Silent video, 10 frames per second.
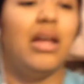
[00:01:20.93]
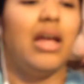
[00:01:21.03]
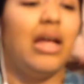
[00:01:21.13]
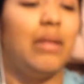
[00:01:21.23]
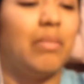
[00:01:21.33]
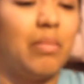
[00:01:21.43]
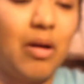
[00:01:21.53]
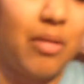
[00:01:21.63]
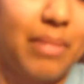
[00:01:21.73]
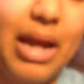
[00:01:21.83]
And my
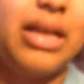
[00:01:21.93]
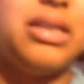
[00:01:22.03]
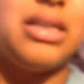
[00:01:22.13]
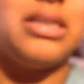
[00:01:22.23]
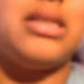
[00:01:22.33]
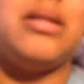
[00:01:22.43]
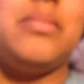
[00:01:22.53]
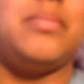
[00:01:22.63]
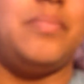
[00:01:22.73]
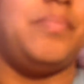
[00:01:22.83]
mom made this, I
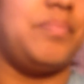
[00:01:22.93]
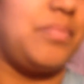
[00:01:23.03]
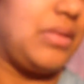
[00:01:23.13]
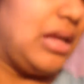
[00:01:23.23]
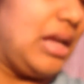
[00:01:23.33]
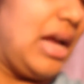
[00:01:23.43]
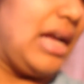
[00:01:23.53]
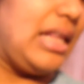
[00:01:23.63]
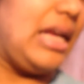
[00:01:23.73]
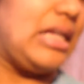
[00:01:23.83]

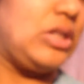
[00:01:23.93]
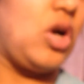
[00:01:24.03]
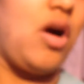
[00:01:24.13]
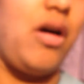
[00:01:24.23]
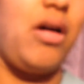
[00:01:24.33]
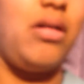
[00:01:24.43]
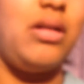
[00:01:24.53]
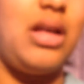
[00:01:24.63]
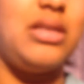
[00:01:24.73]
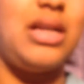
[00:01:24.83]
think it's called
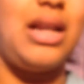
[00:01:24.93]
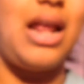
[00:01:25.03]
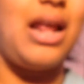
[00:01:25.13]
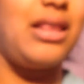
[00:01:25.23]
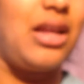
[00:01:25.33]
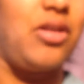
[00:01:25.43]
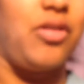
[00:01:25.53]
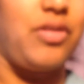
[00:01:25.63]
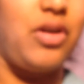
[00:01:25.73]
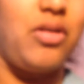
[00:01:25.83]
ensalada de
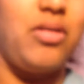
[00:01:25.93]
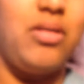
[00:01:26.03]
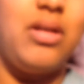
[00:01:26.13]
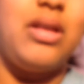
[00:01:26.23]
novio.